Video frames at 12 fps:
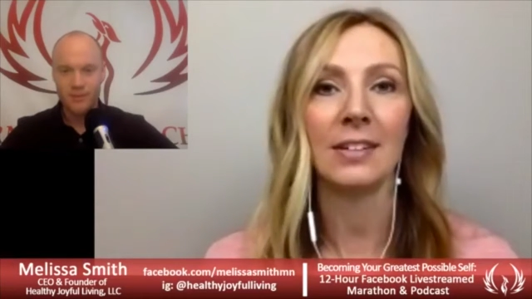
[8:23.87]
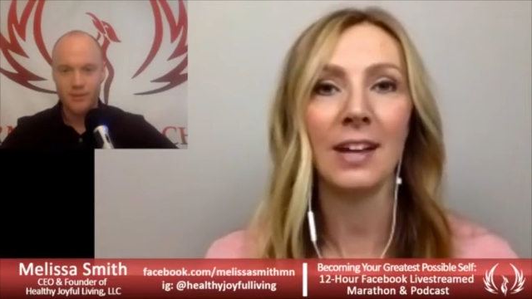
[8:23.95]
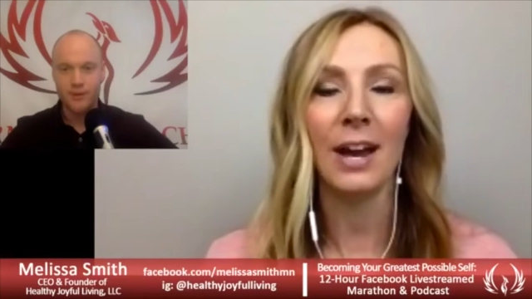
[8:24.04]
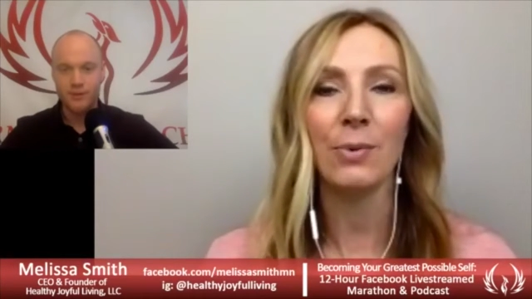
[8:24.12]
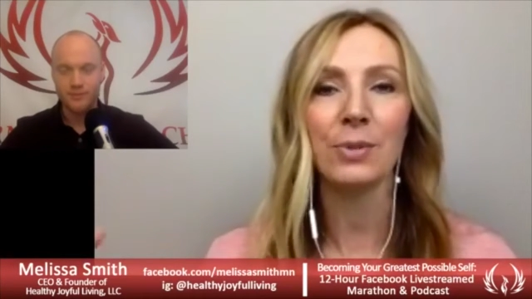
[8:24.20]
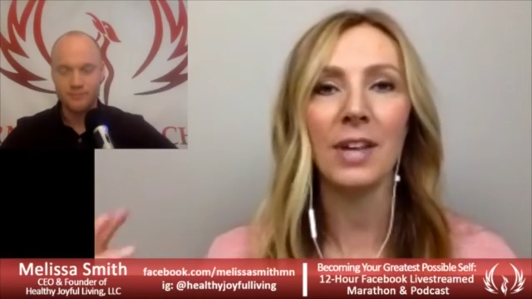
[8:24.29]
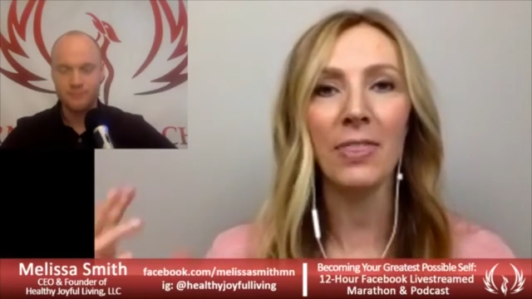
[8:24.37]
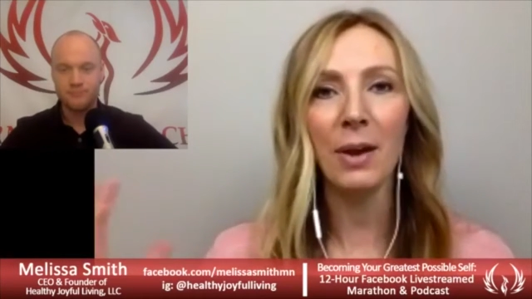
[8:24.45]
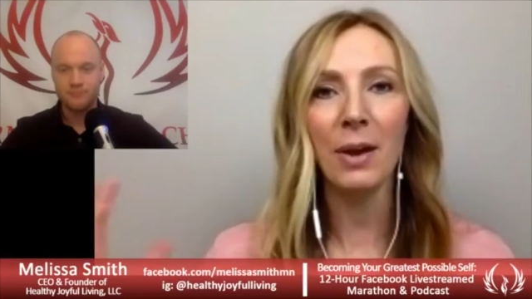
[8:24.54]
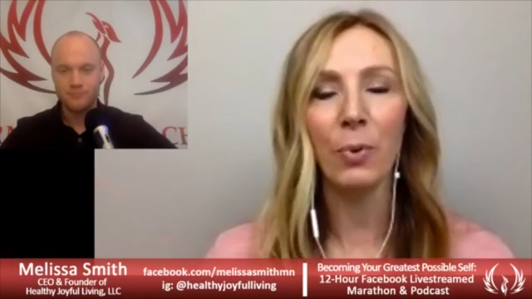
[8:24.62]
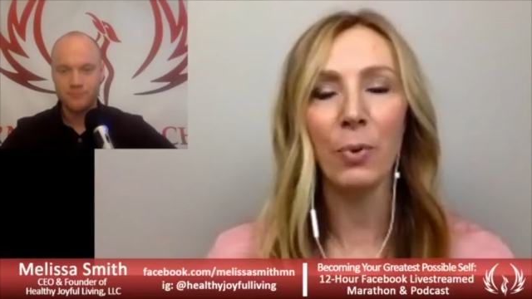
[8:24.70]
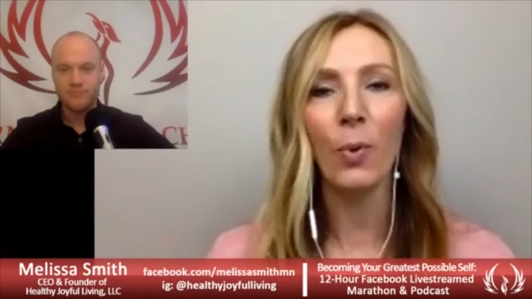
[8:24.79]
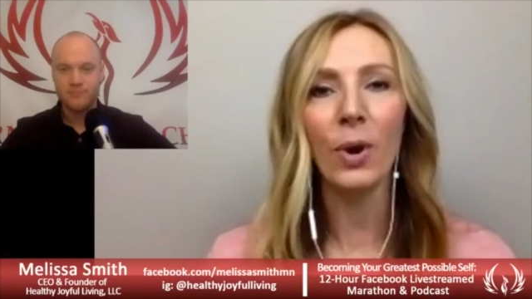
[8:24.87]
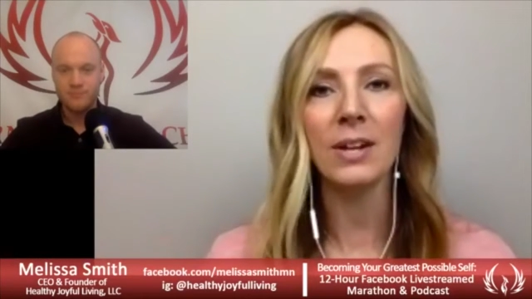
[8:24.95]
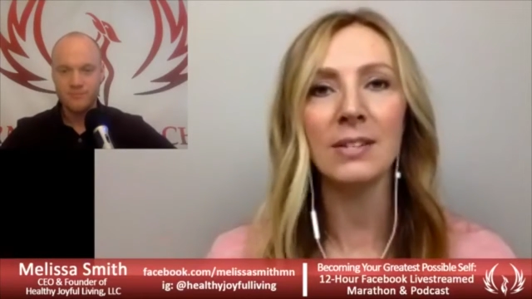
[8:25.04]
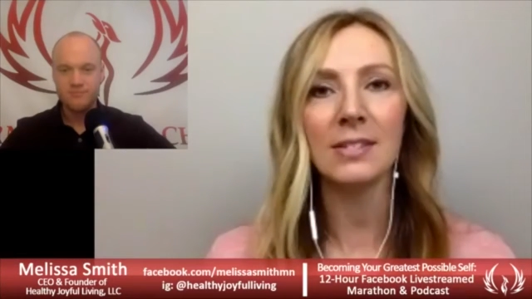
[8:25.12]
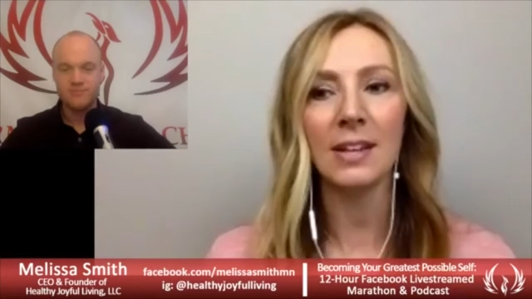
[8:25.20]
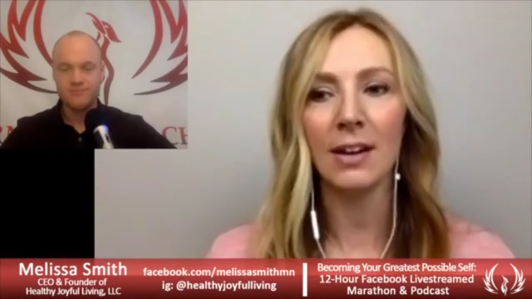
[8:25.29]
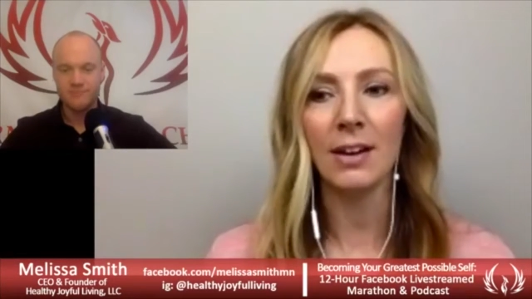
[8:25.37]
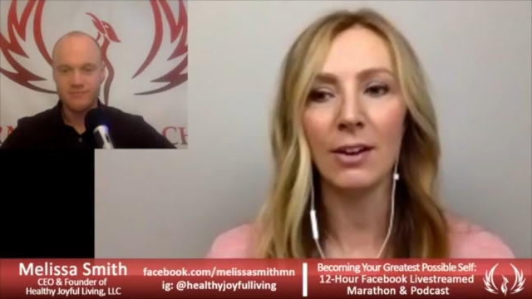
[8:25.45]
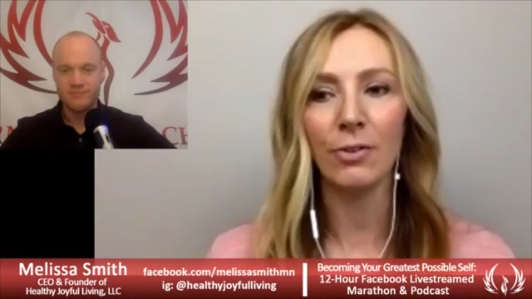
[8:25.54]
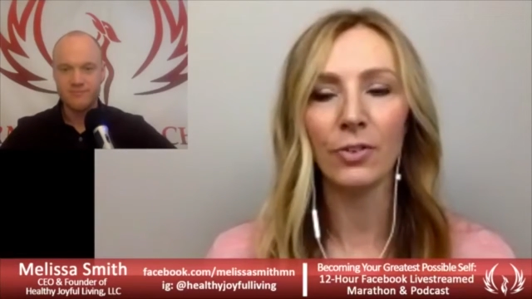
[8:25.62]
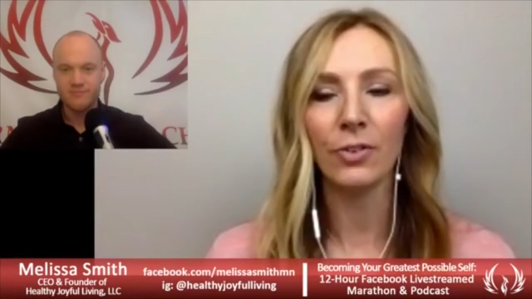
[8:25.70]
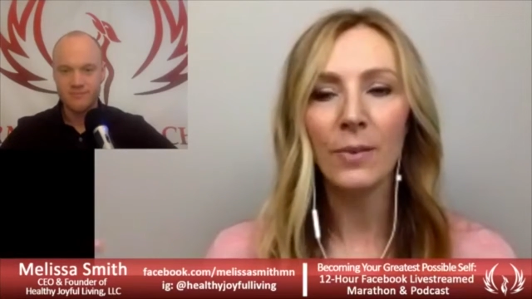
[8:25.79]
Speaker 1: I was at that point
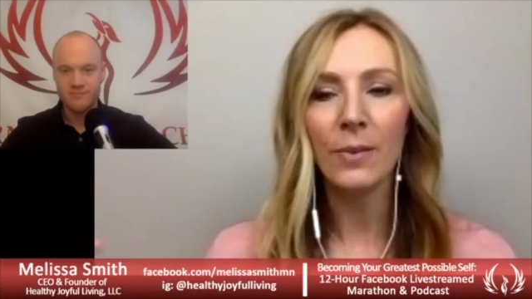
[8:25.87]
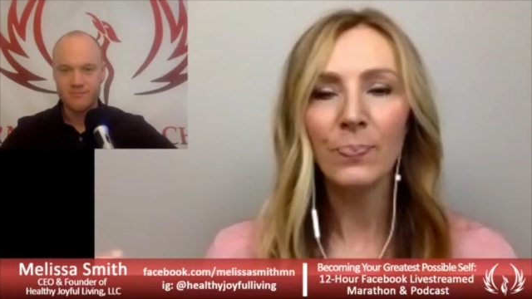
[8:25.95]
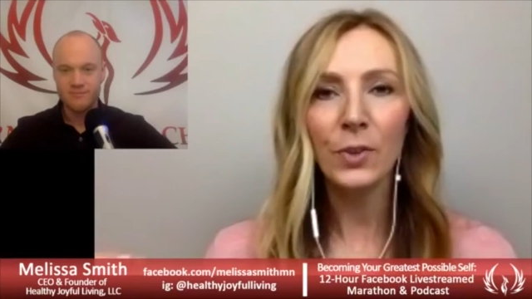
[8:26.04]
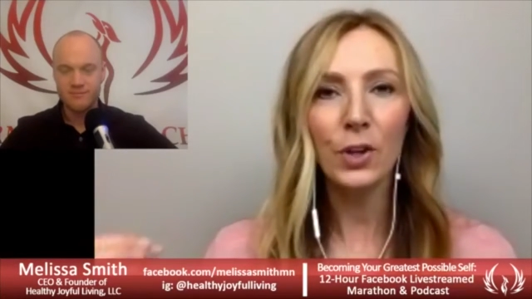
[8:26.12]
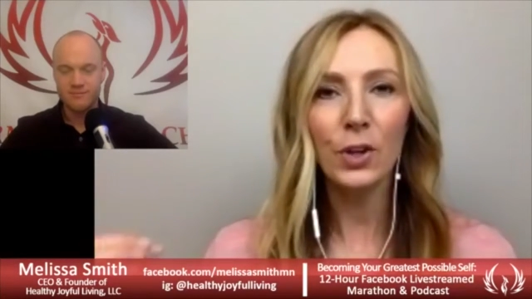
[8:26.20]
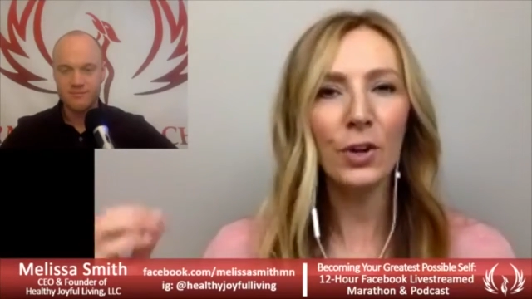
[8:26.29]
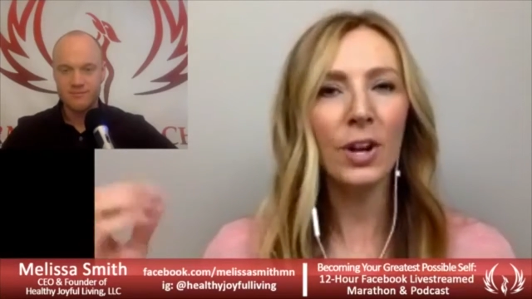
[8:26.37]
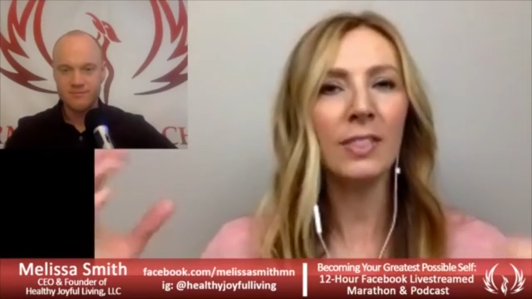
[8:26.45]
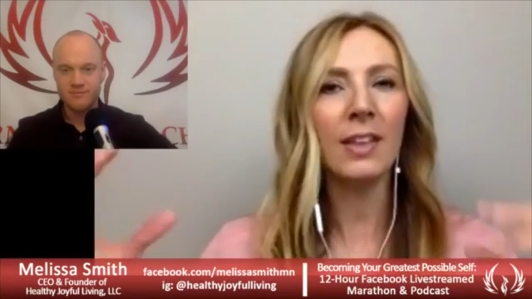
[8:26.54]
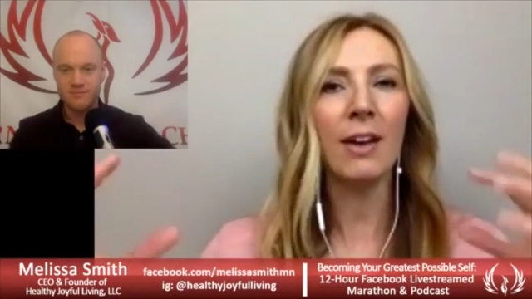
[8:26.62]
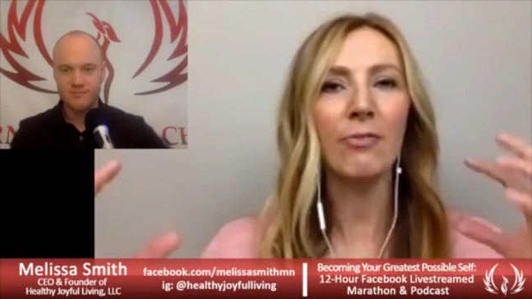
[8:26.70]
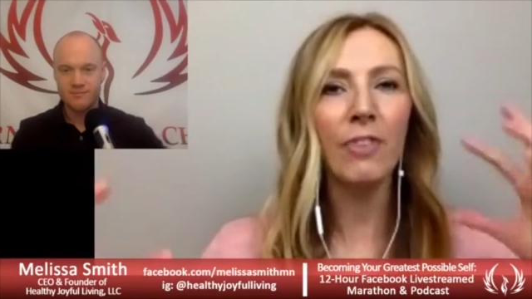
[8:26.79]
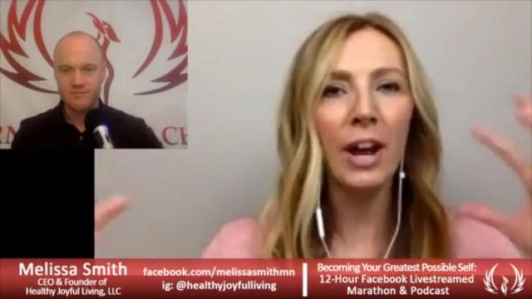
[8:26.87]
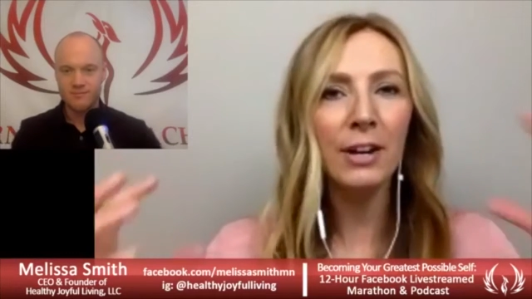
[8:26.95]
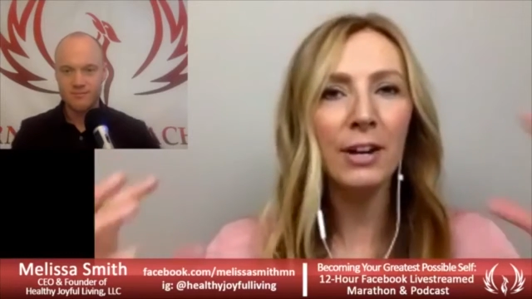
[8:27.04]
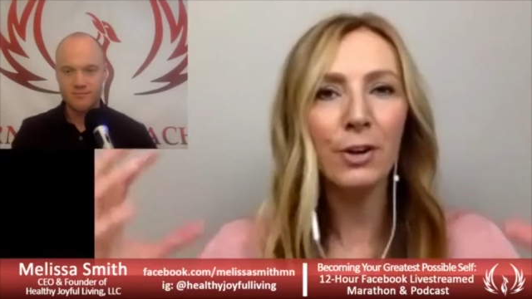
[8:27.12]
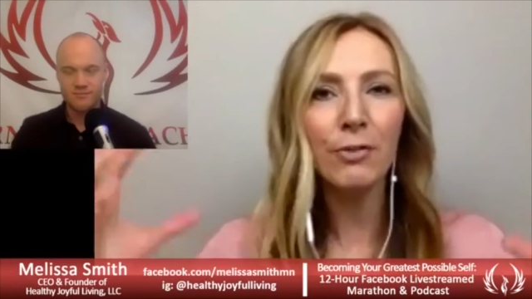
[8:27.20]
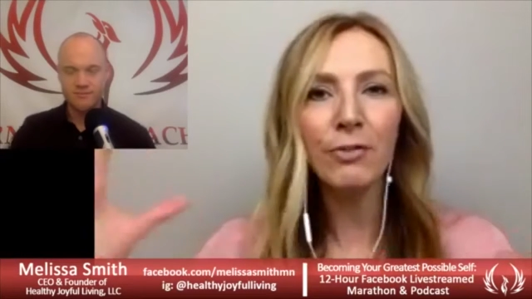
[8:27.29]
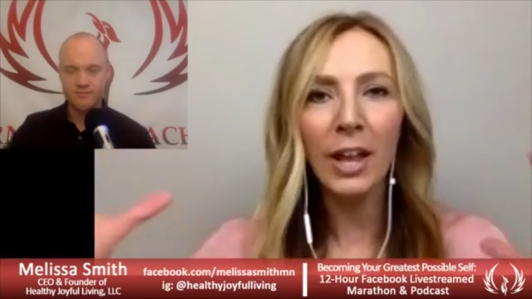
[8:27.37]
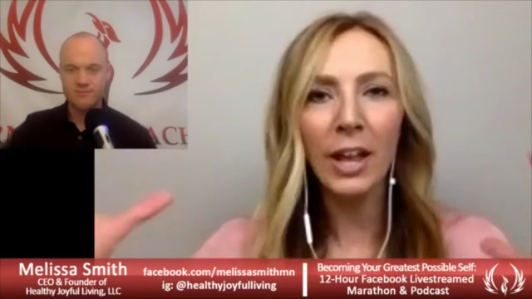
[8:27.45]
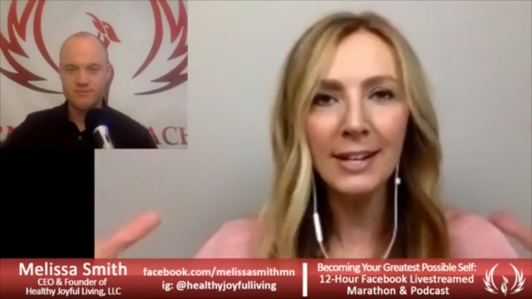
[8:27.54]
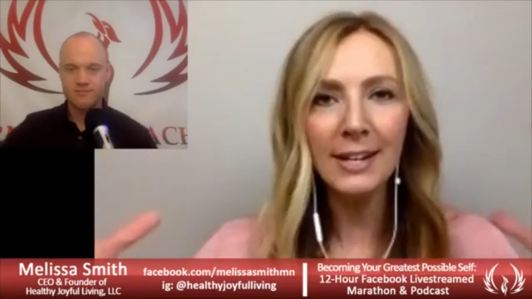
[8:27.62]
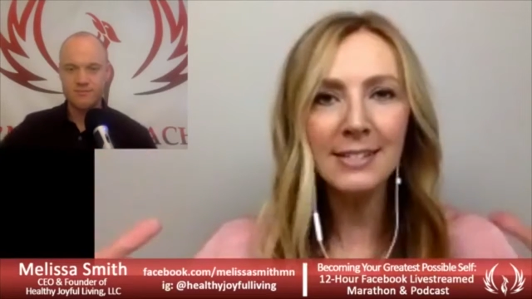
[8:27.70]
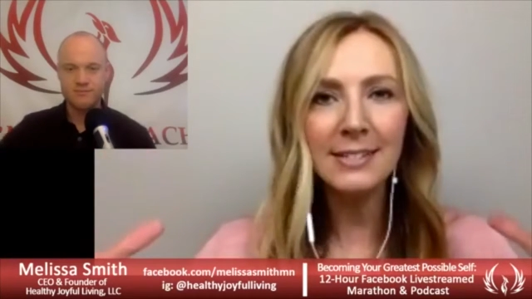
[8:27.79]
of you're in that fight or
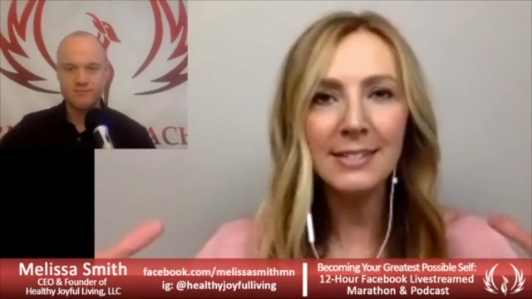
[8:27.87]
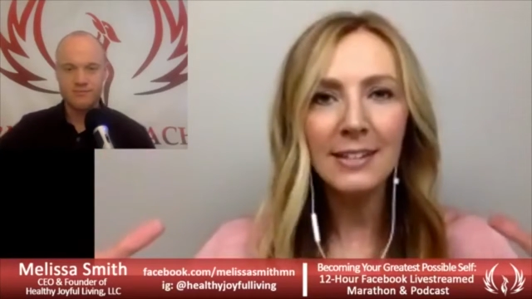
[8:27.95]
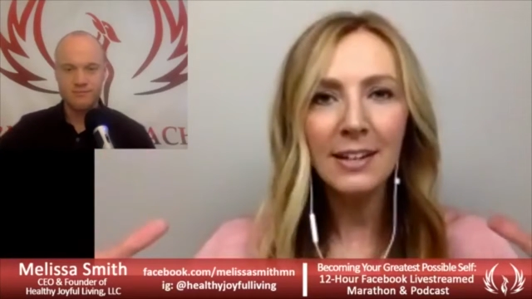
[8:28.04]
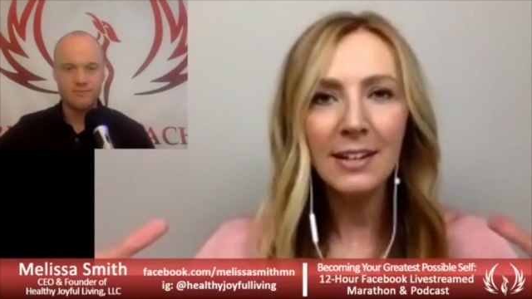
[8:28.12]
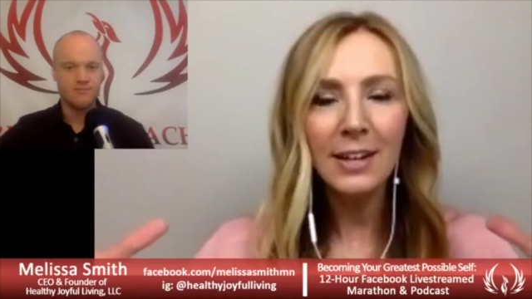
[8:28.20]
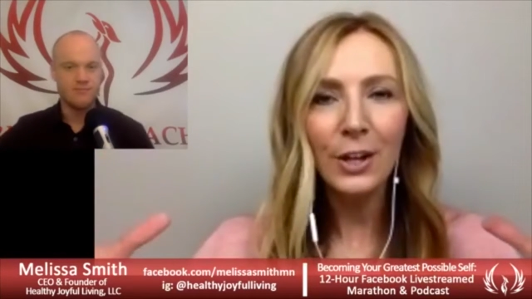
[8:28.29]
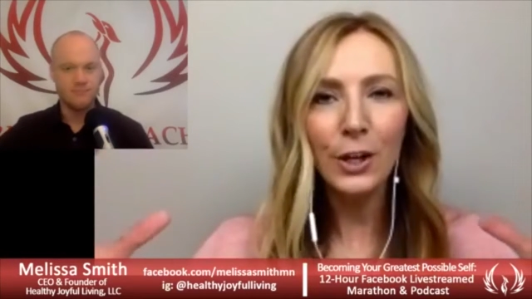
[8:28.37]
flight, mm.